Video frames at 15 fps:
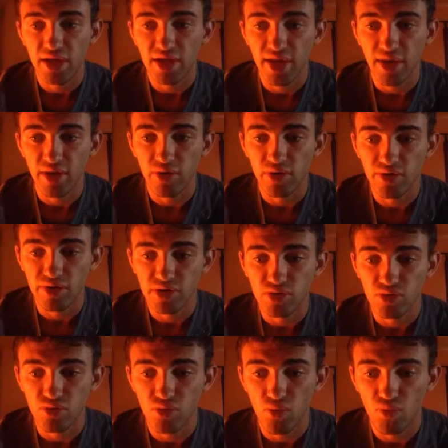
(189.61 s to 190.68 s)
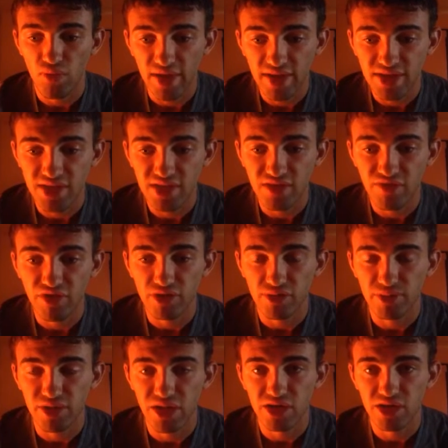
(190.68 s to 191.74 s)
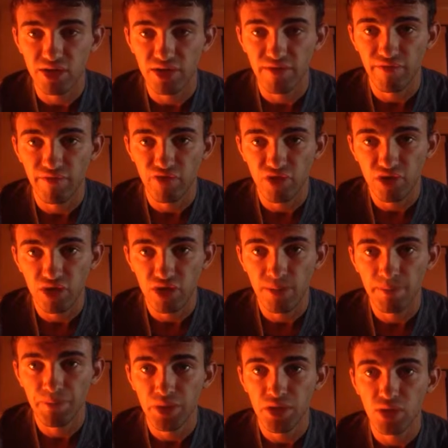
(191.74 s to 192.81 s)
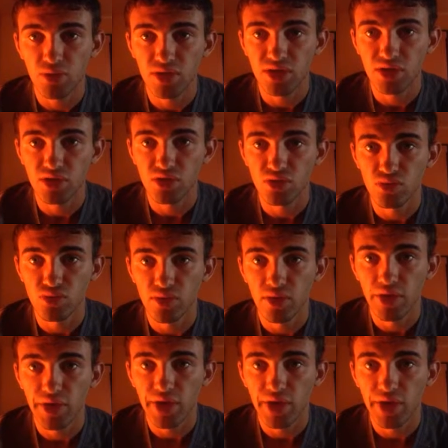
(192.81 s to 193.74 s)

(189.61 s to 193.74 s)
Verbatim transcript: Now, in order to raise this field potential even further, you need to